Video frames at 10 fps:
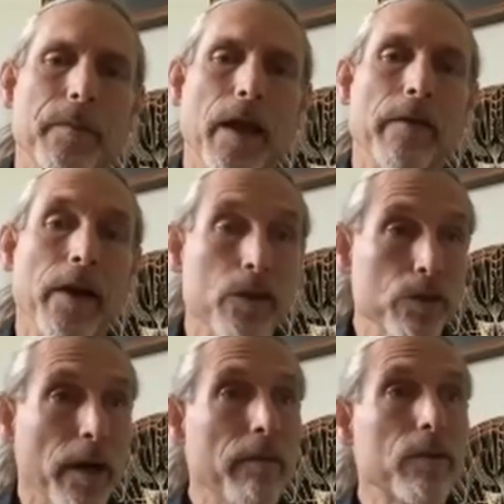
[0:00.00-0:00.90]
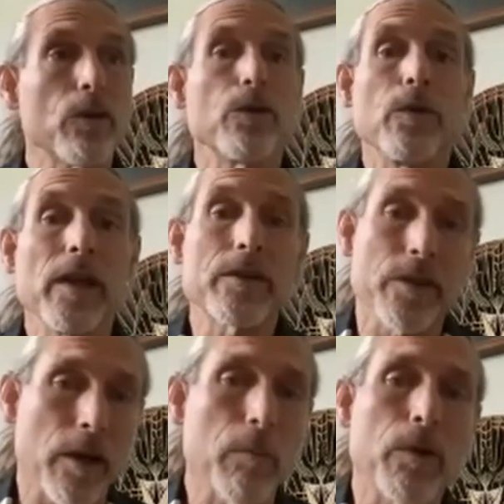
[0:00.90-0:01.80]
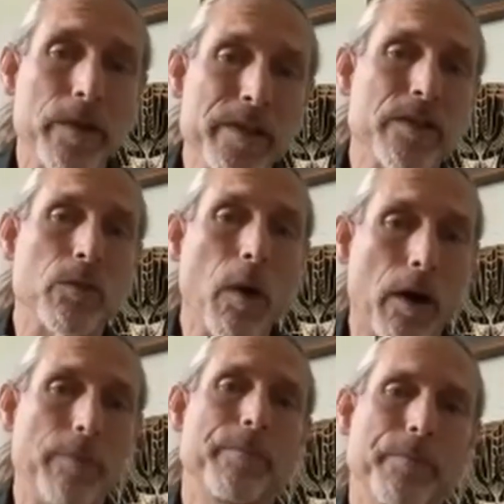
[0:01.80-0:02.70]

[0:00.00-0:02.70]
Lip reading: And they also have their own unique ceremonies as well.